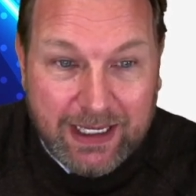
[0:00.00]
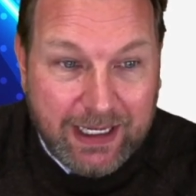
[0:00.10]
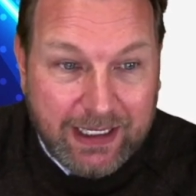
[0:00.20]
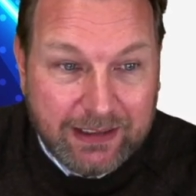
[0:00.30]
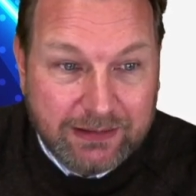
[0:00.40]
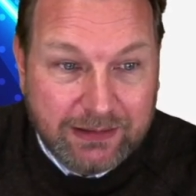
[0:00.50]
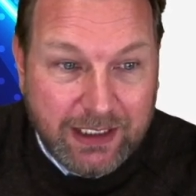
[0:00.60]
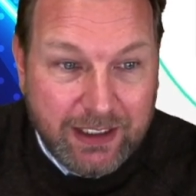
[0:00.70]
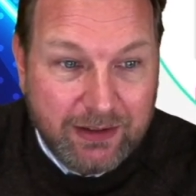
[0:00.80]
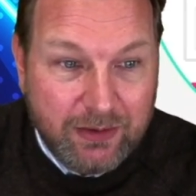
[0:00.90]
And
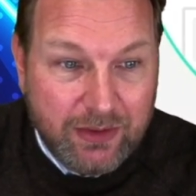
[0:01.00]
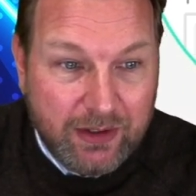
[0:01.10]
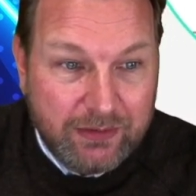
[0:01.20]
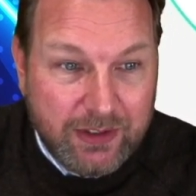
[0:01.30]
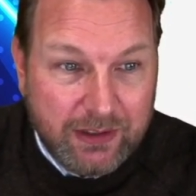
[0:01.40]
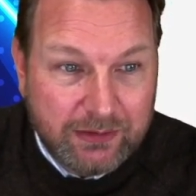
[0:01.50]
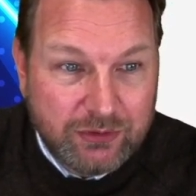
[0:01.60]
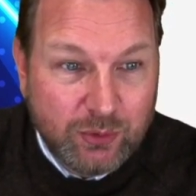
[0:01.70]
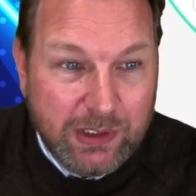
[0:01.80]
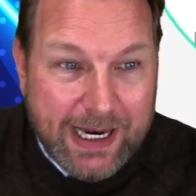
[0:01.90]
here the
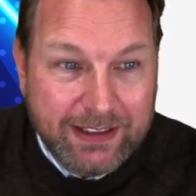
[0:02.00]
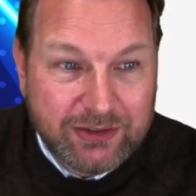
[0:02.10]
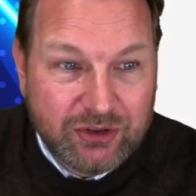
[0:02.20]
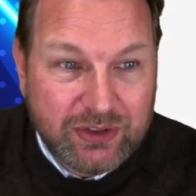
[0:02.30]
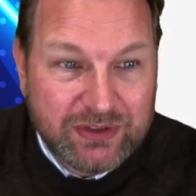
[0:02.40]
two lines, as you can